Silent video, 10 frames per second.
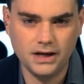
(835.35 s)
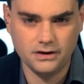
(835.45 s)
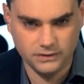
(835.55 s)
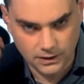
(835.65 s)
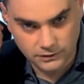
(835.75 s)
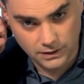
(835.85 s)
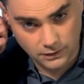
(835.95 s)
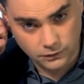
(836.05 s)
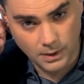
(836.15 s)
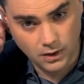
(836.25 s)
is now saying
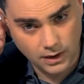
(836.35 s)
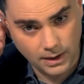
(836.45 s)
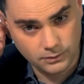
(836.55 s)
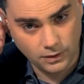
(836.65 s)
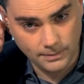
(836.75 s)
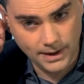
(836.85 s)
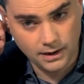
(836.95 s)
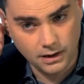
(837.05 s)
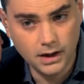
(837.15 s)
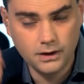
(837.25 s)
that small crimes don't
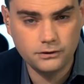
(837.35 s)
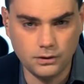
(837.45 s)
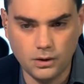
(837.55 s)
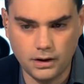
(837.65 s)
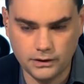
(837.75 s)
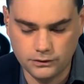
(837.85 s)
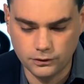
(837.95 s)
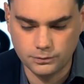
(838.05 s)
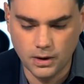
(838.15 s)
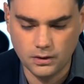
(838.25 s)
matter so long as
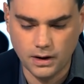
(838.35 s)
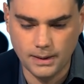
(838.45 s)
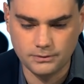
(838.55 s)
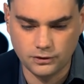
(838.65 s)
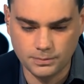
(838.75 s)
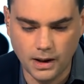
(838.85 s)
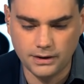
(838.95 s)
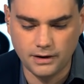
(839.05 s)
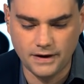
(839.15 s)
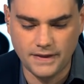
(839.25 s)
those small crimes are small
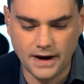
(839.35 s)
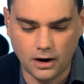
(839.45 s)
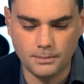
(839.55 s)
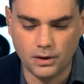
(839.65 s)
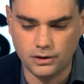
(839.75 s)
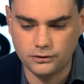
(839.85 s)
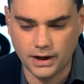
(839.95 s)
enough and they aren't murder.